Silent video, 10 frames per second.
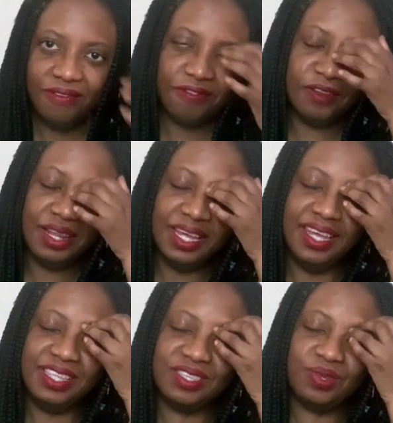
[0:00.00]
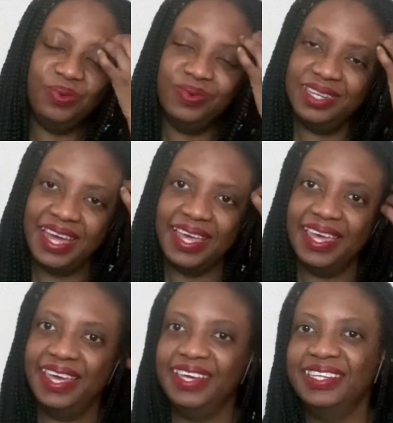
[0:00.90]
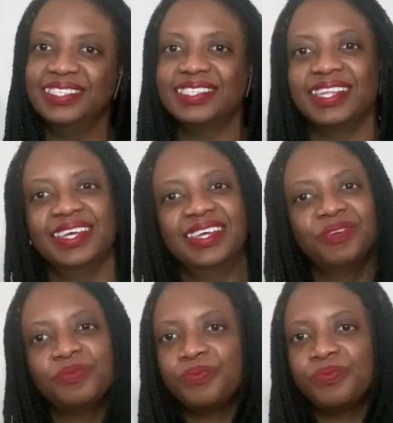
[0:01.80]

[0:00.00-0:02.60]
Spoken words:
for like 2 decades. Like,